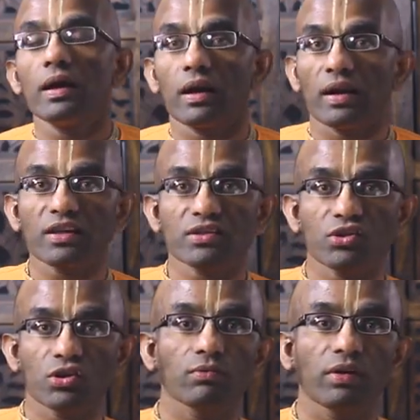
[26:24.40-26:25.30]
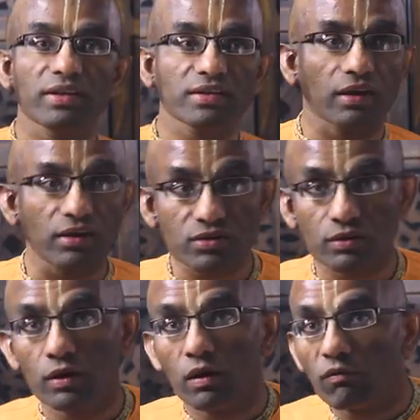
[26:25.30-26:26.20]
In our next session, we will discuss
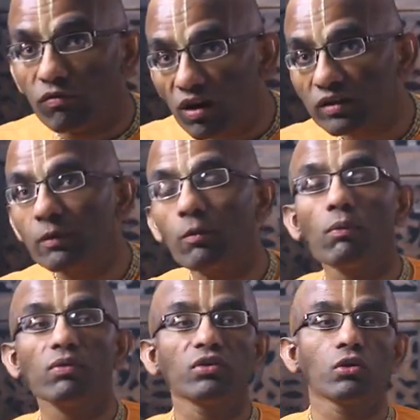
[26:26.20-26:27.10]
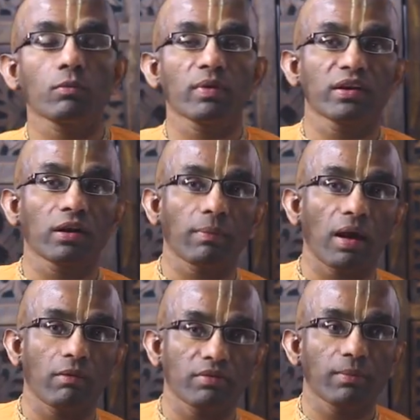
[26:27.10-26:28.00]
further problems with the non-material
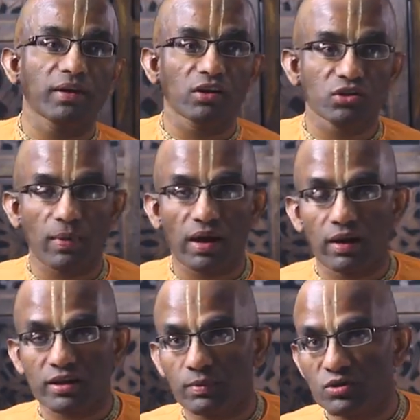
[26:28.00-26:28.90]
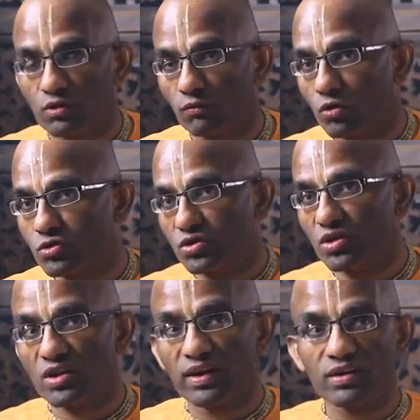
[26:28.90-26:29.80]
with the materialist explanation of
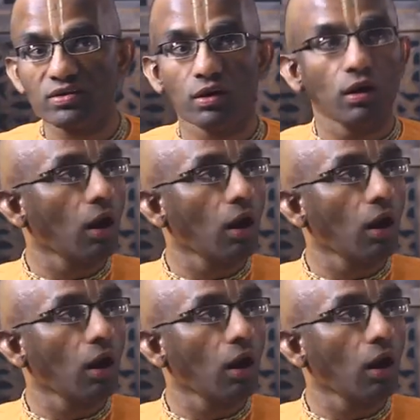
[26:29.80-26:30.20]
consciousness that is